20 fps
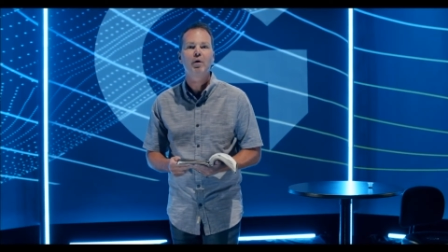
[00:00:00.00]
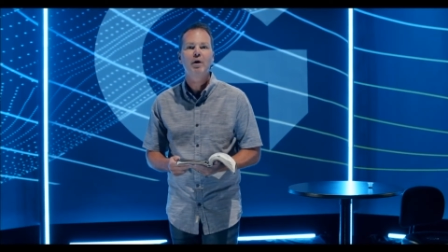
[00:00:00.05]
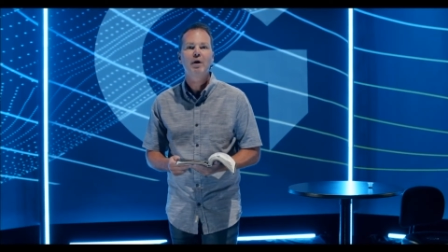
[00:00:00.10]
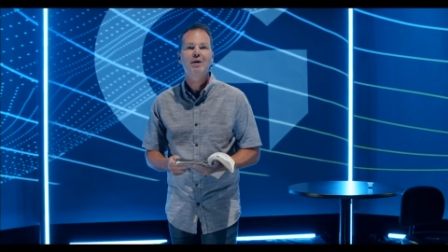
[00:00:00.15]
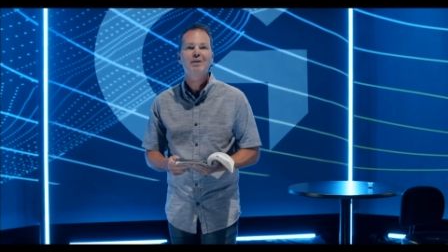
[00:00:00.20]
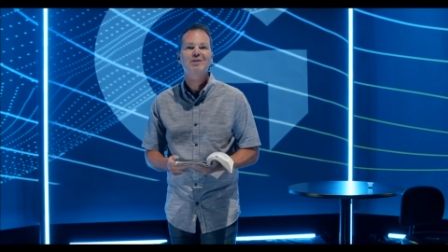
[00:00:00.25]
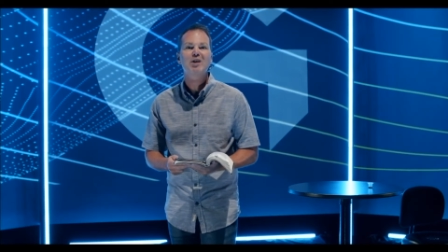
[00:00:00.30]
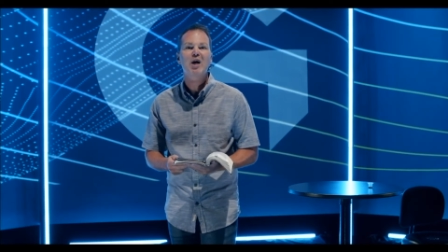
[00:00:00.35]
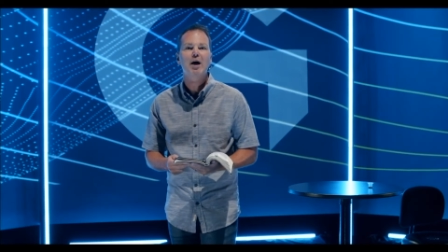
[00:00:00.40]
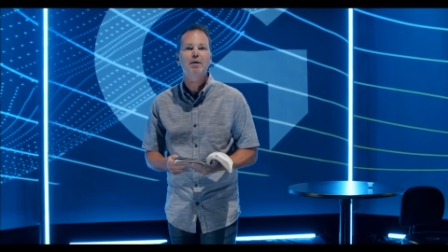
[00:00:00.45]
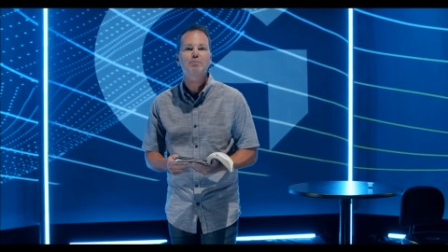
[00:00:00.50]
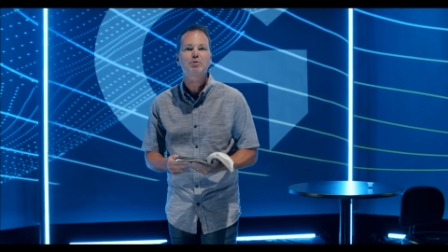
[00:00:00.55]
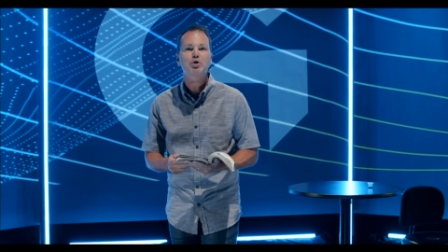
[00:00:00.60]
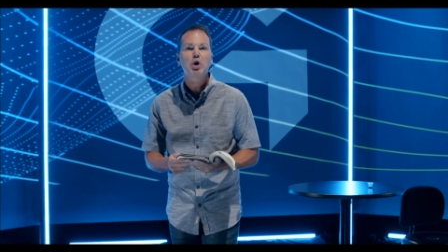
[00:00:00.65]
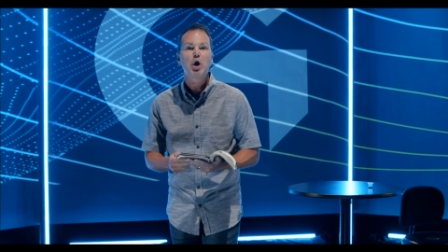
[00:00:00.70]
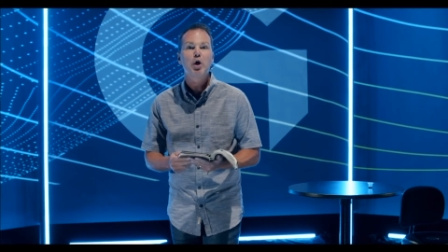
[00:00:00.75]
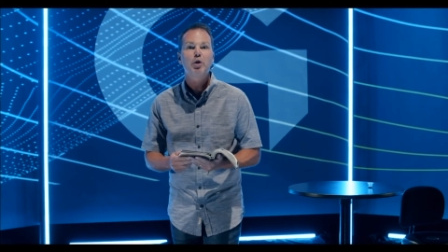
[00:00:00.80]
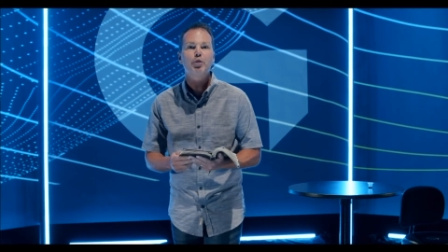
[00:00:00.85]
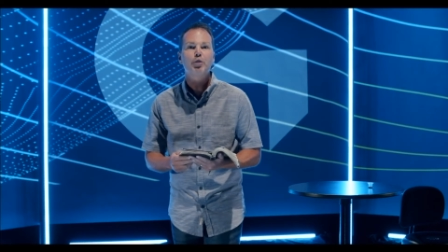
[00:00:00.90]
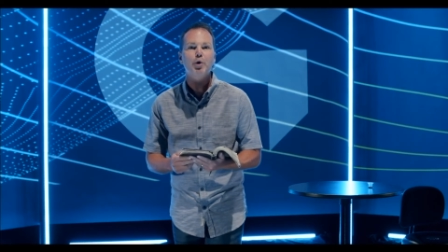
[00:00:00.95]
Psalms
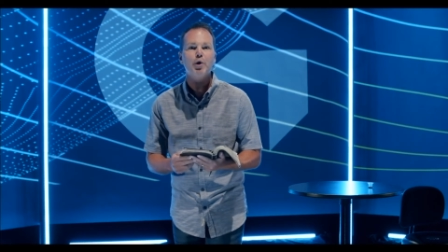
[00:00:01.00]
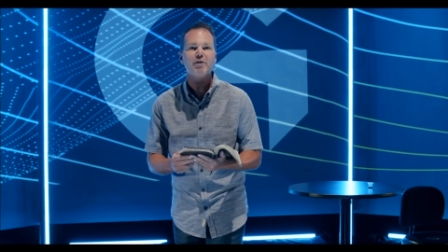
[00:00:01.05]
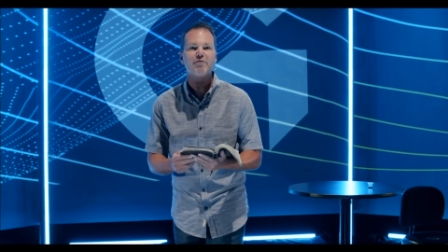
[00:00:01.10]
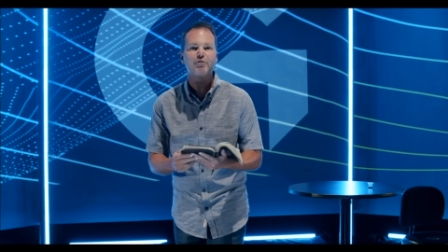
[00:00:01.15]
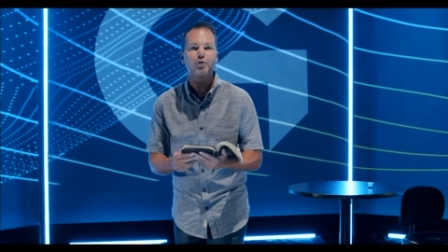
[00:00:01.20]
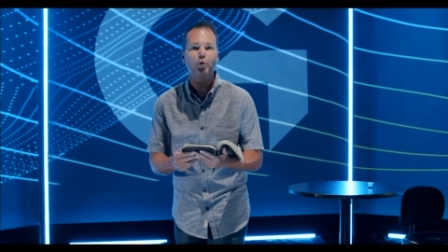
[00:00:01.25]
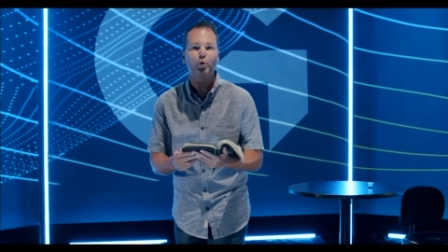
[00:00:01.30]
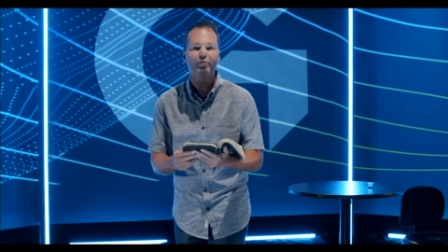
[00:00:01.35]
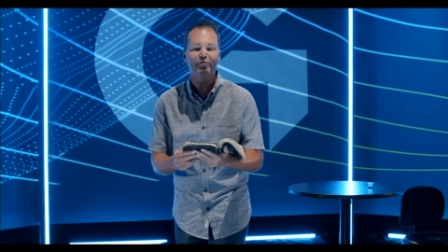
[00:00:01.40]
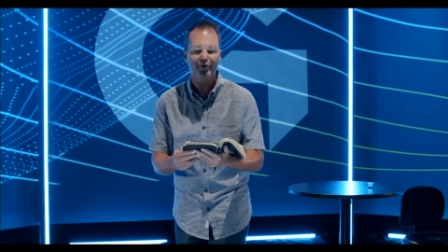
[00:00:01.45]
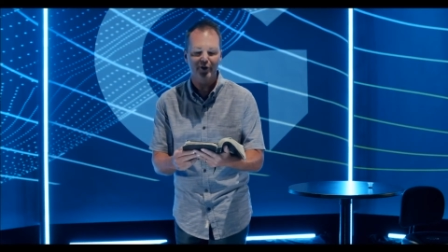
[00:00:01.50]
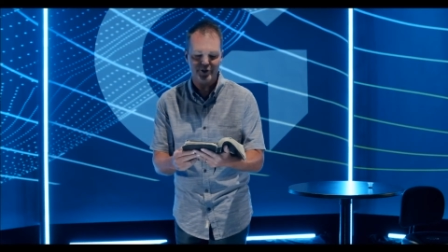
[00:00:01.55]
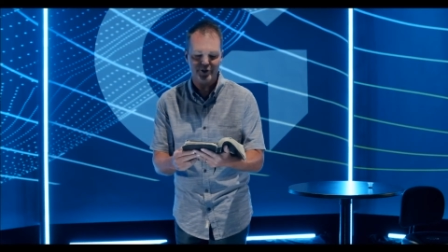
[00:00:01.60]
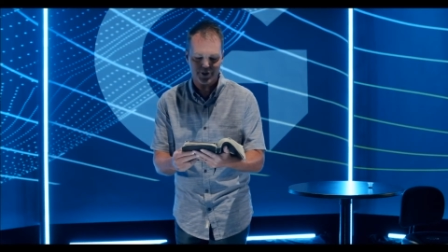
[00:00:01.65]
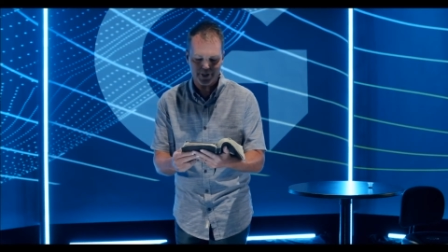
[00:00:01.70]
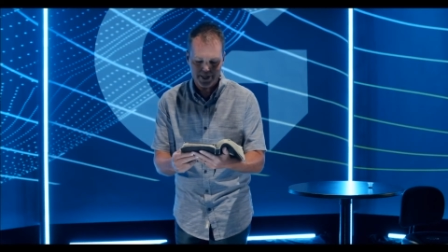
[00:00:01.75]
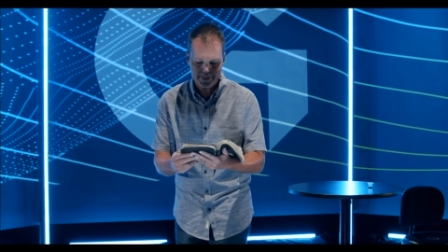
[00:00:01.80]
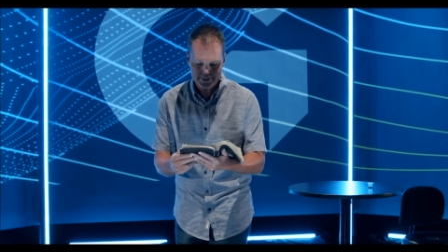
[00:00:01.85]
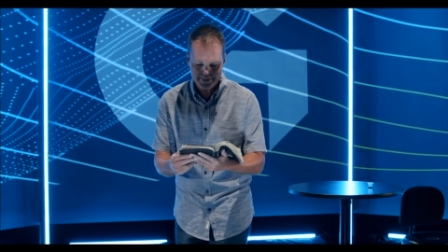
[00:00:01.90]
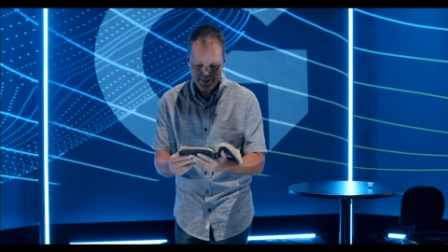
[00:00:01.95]
34, verse
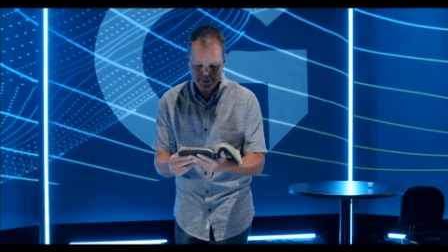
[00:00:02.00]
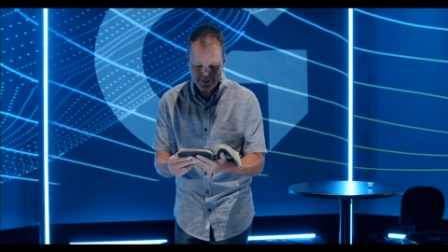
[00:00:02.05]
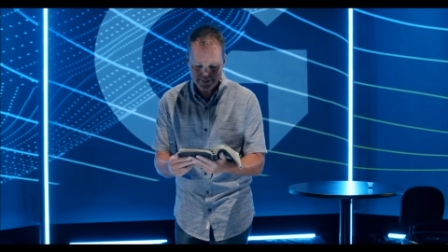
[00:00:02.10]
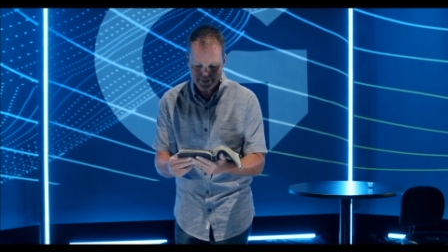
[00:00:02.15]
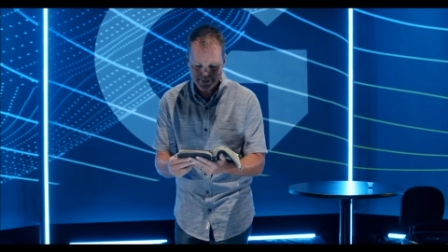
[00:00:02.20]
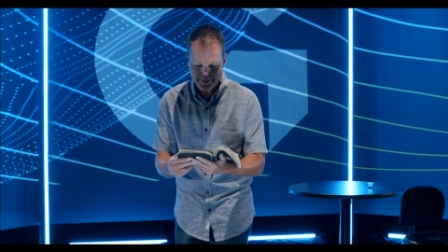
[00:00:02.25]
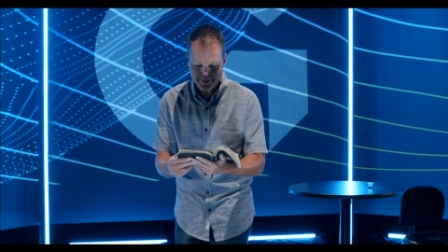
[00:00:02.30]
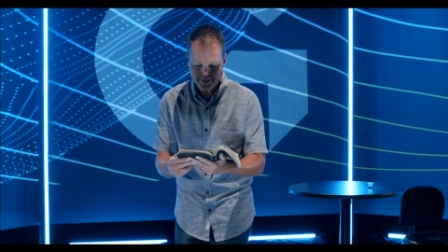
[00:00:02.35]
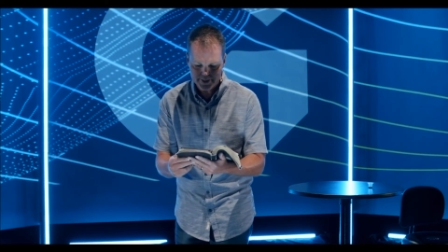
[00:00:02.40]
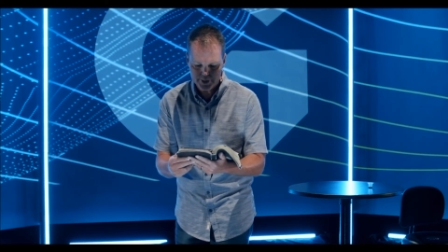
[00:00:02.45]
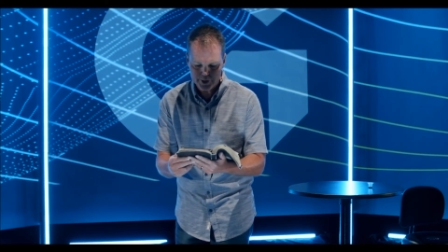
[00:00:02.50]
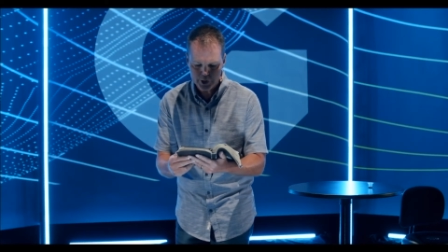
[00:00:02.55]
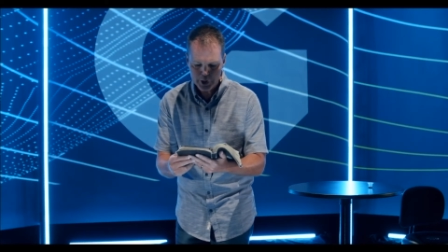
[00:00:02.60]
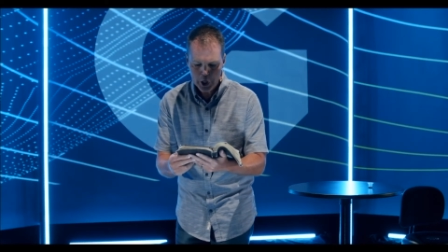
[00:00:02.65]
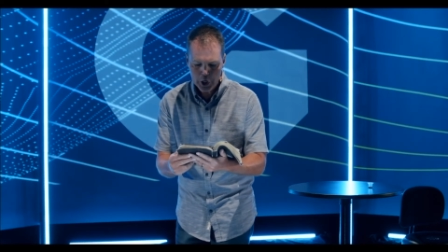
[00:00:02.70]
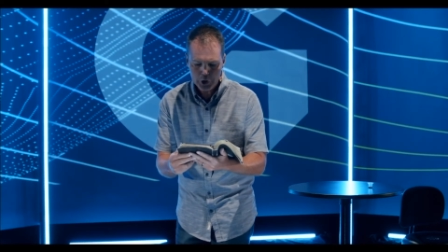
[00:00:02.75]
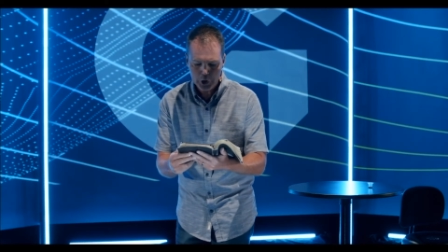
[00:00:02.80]
18 says this, the